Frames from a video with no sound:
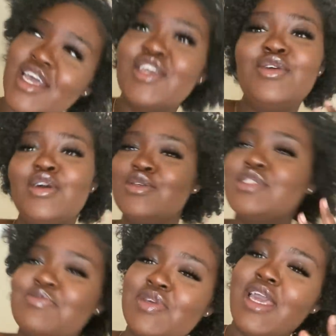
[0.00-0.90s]
you know, you
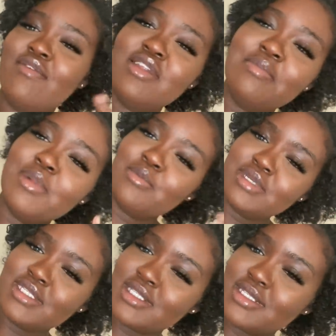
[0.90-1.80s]
just be having them
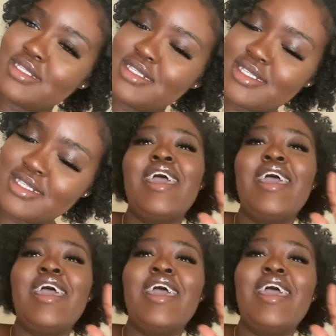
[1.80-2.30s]
moments.